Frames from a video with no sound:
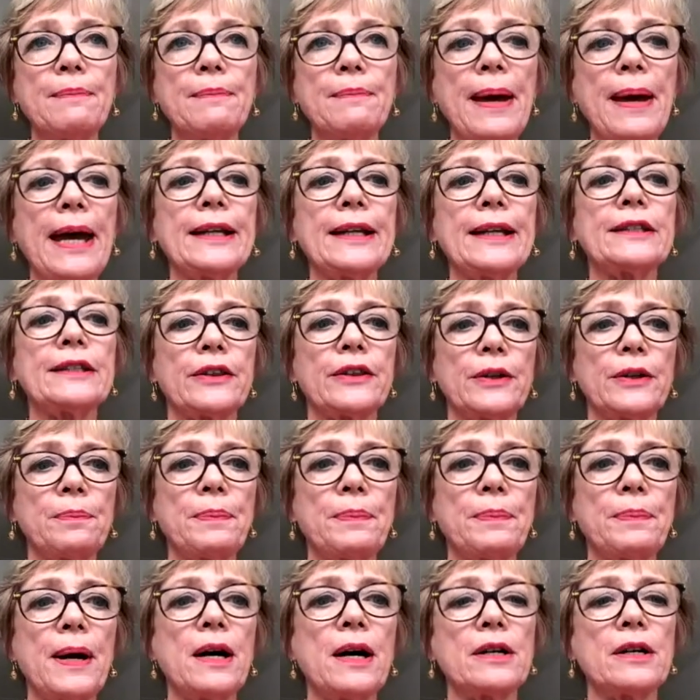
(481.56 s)
had met
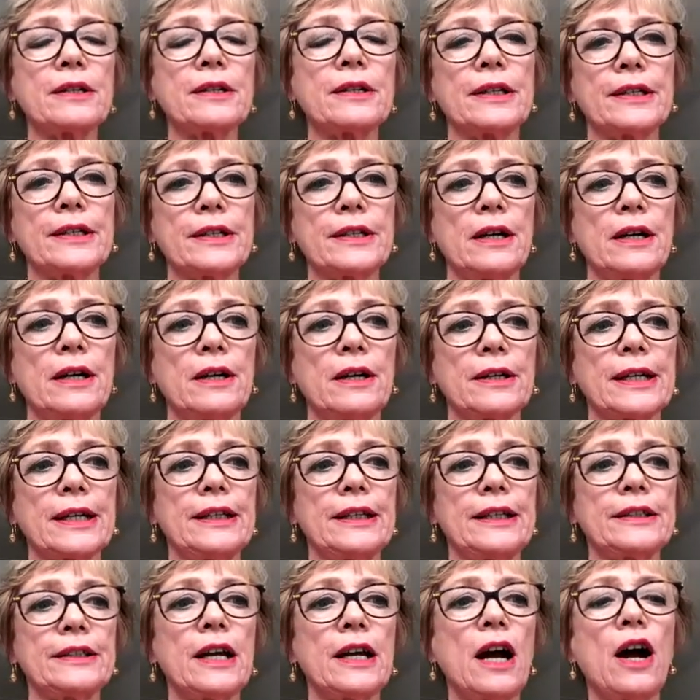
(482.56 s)
the Parker
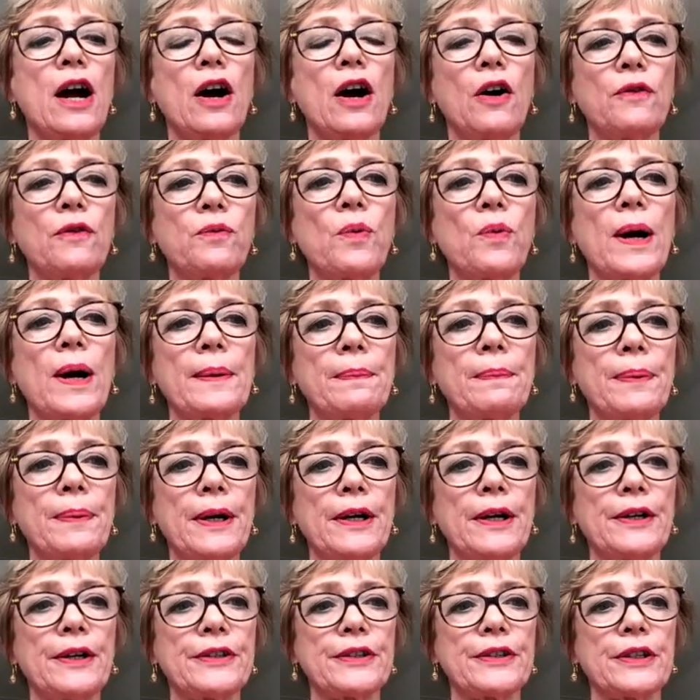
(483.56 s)
target of
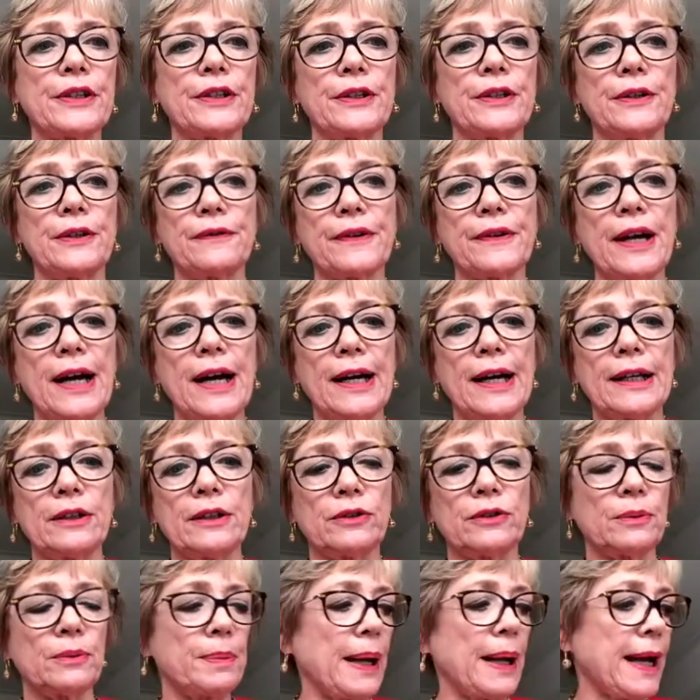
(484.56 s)
one person of
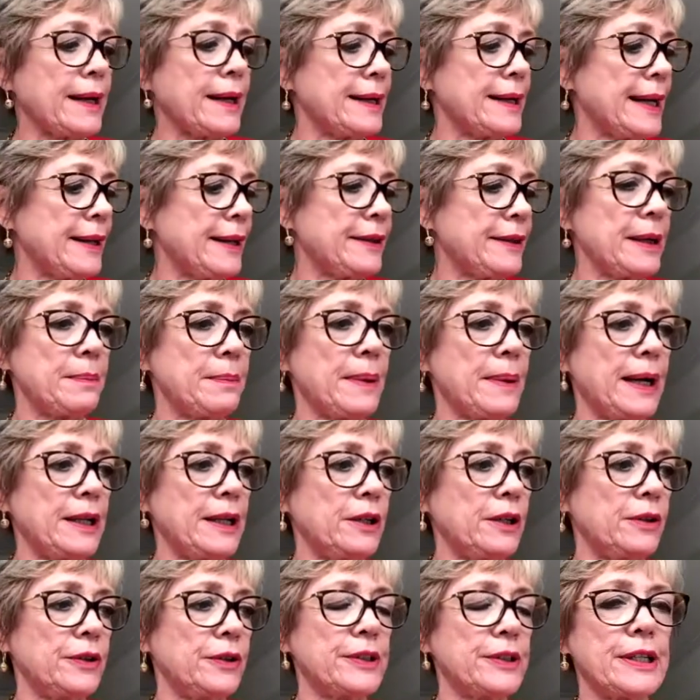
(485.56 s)
colour or Black and ethnic
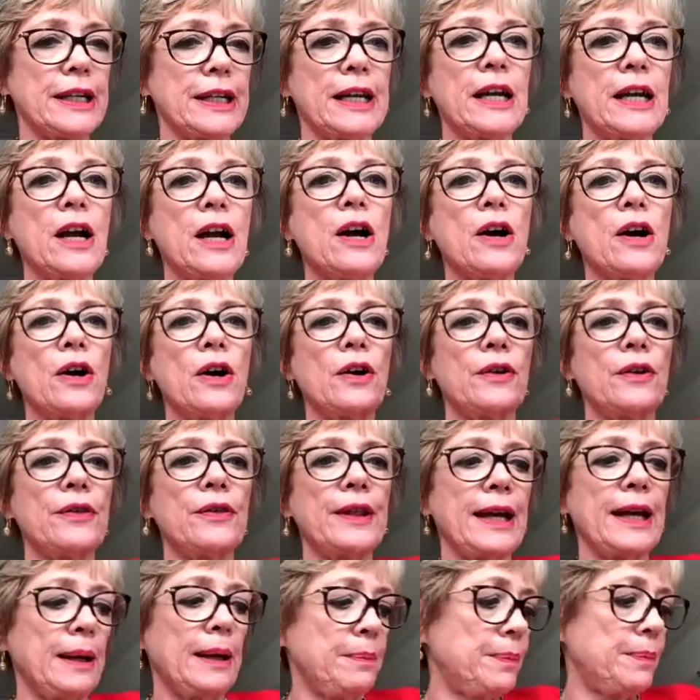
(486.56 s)
minority
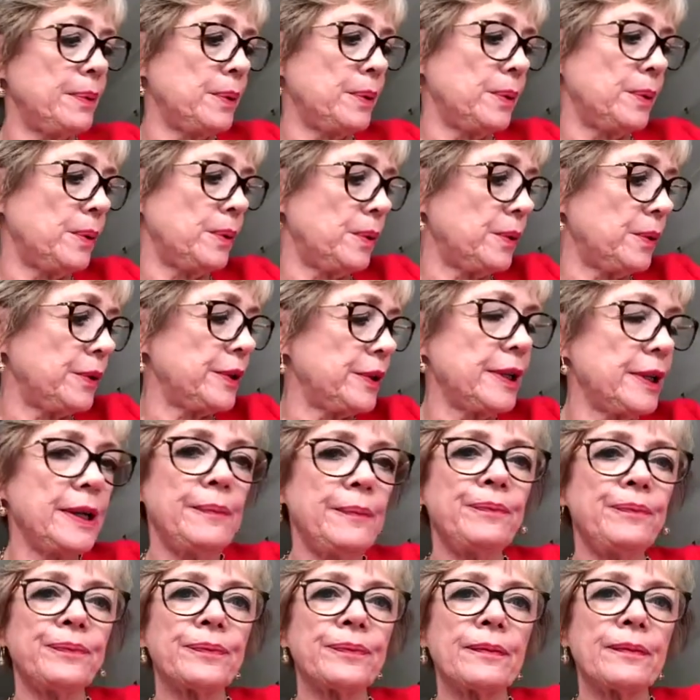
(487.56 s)
on their board.
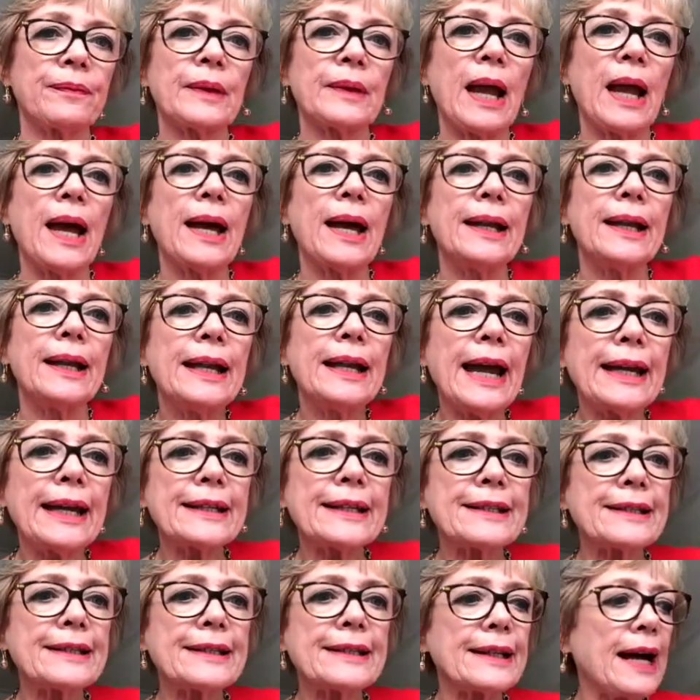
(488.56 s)

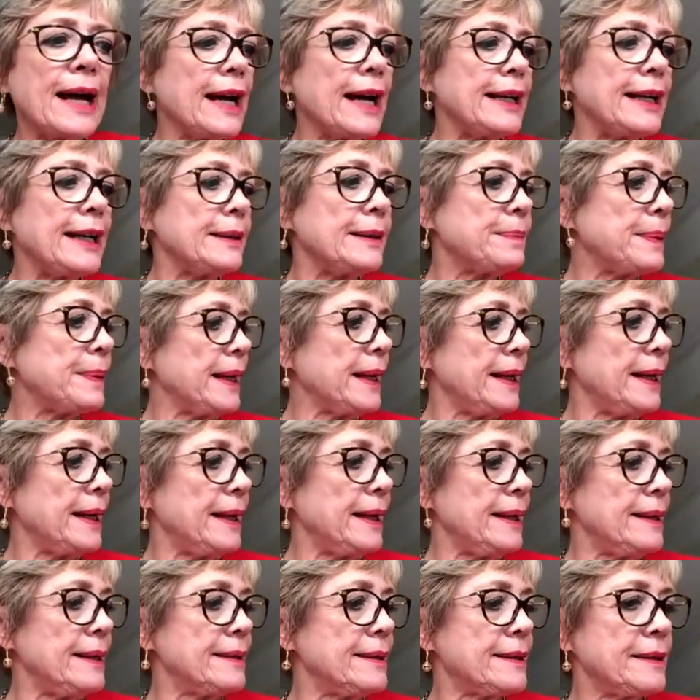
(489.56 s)
Next slide,
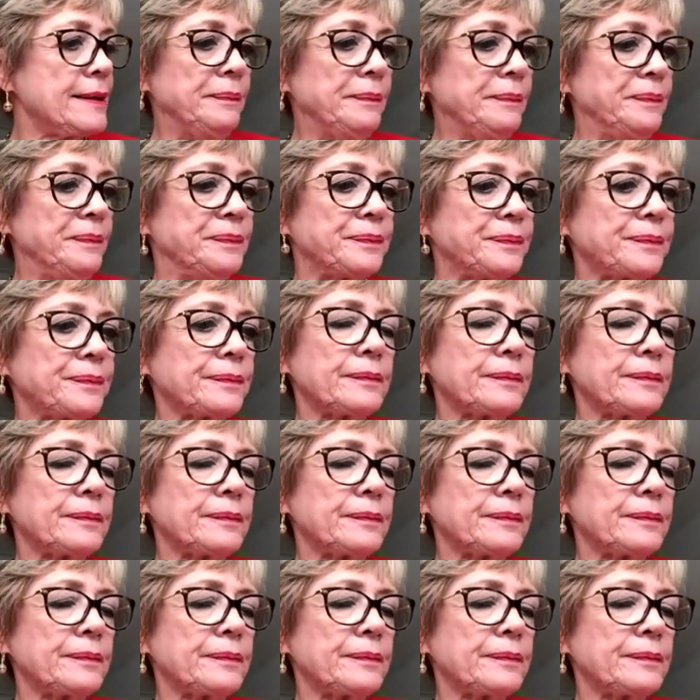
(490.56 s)
please.